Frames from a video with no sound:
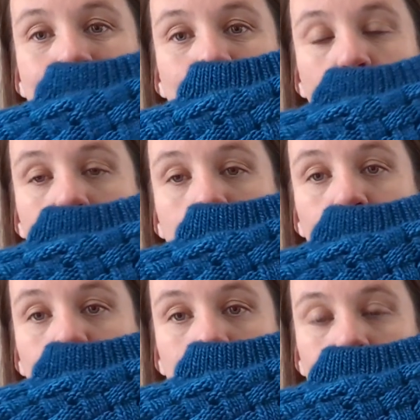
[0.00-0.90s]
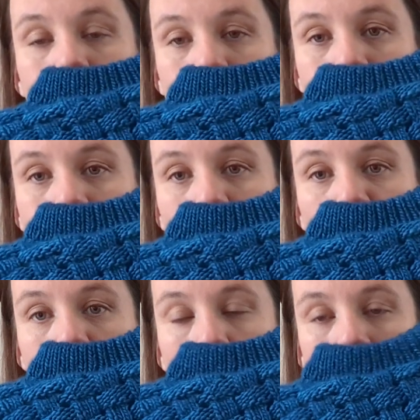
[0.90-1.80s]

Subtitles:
even though it looks like there's stitches